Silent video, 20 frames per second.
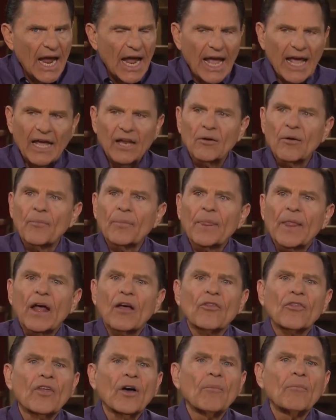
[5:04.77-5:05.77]
And
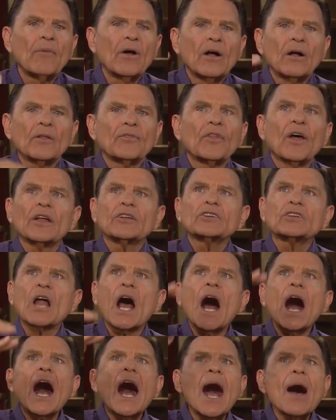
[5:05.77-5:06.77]
the, the
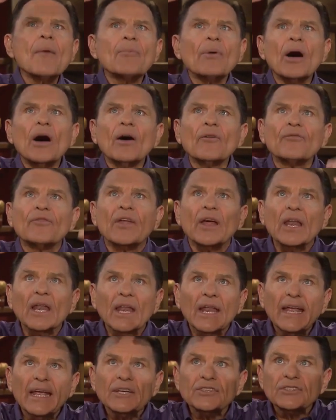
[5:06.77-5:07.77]
top of the
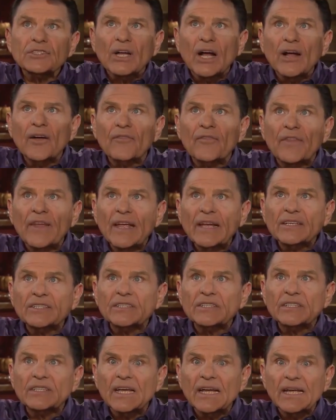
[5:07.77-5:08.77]
list of
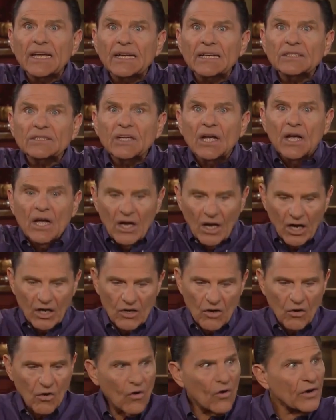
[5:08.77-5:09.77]
these things,
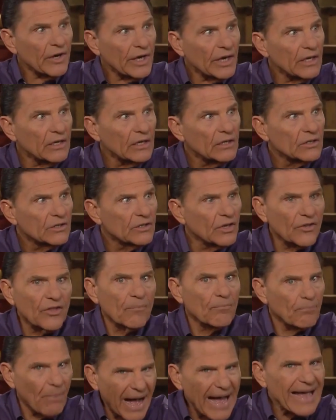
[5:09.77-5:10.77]
according to
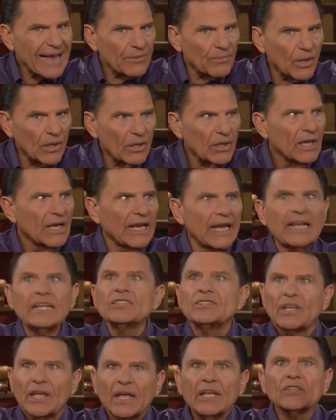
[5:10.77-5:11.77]
the Bible,
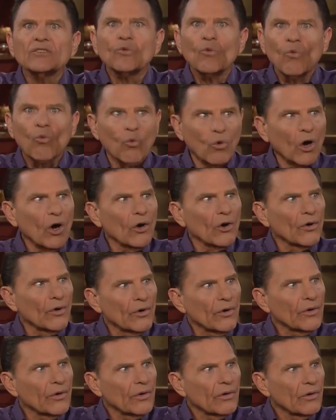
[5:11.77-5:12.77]
is His
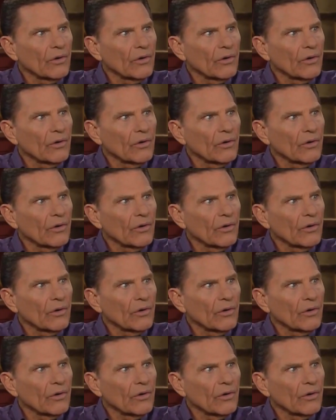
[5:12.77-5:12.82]
Word.